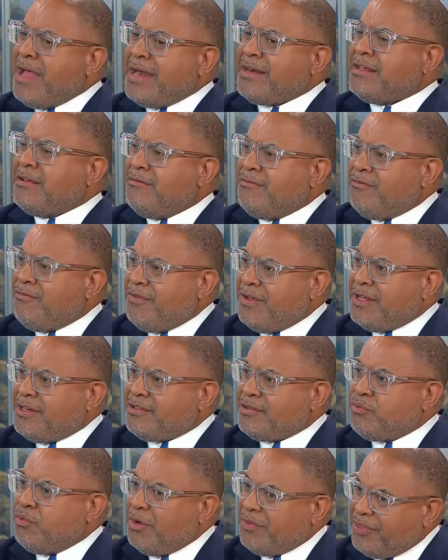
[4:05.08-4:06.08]
not
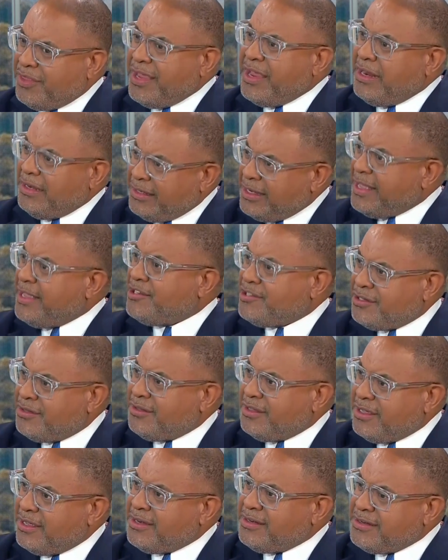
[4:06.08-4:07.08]
convinced what they allege
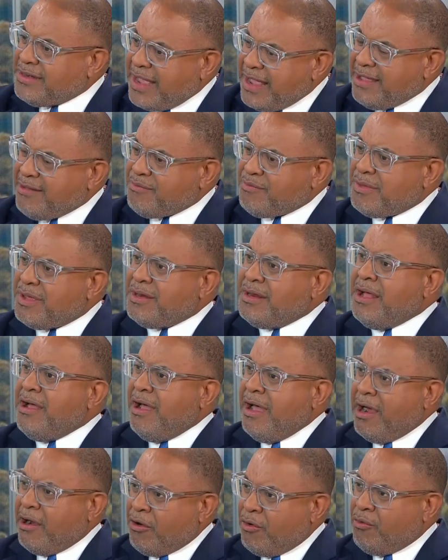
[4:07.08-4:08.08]
in the indictment
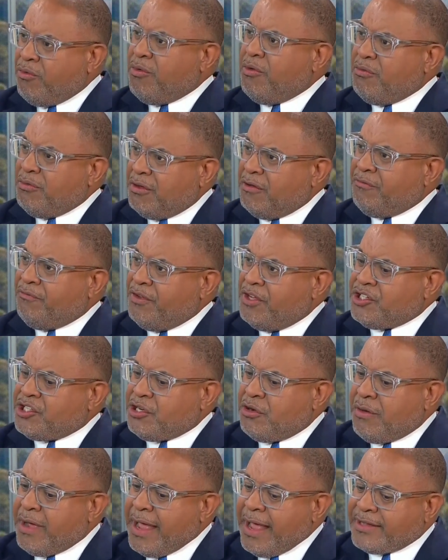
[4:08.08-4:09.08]
are, quote,
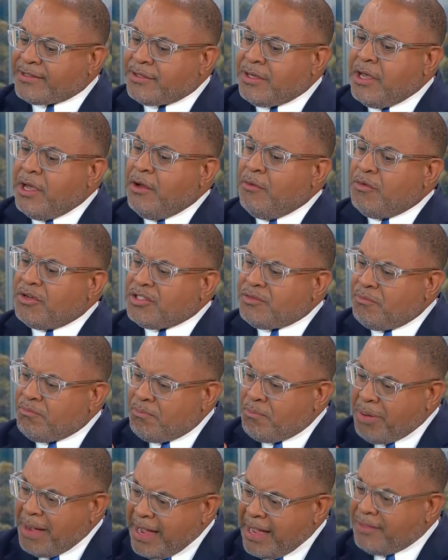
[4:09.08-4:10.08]
official acts. What's
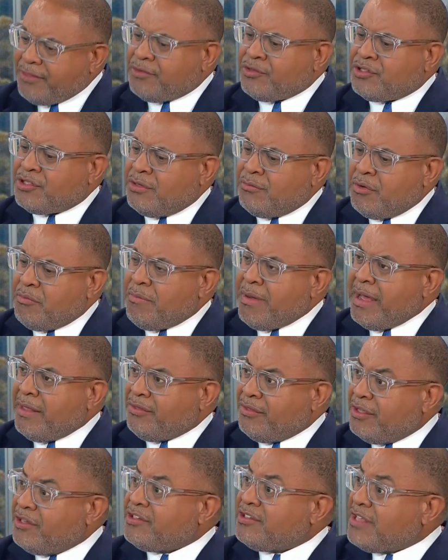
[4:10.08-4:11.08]
bothersome
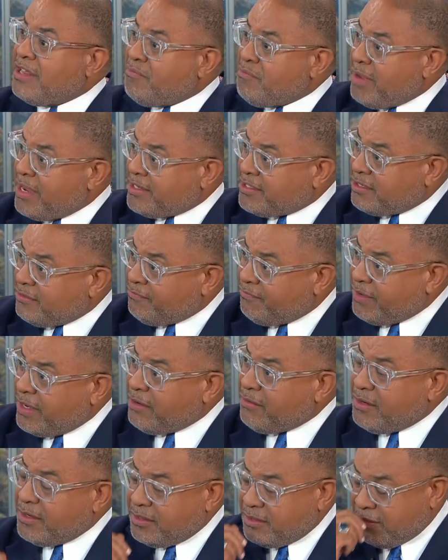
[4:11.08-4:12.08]
about this that makes it
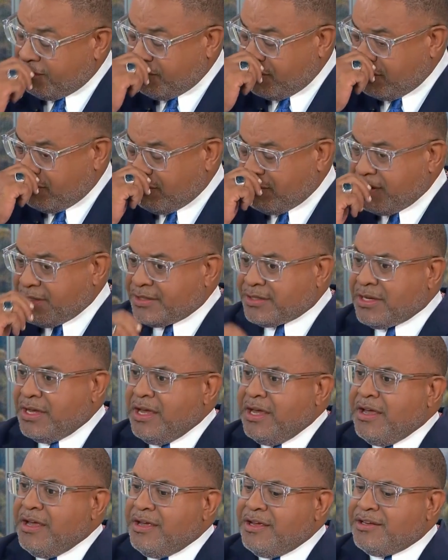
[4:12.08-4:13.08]
very different, Chris,
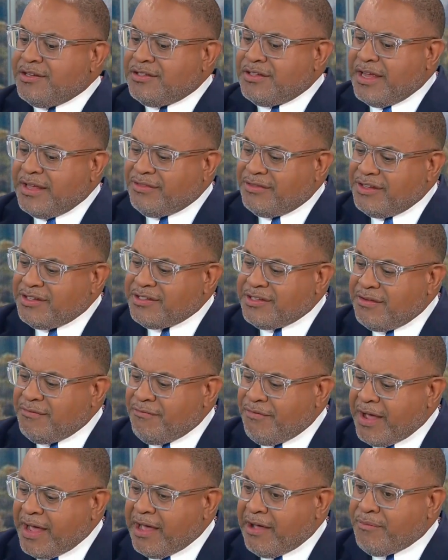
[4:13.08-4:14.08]
is that this
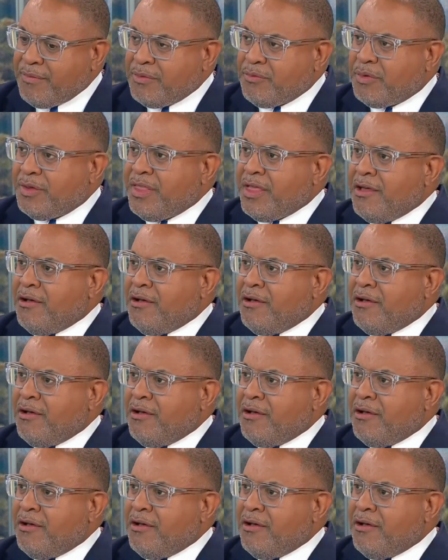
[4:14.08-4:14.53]
involvement with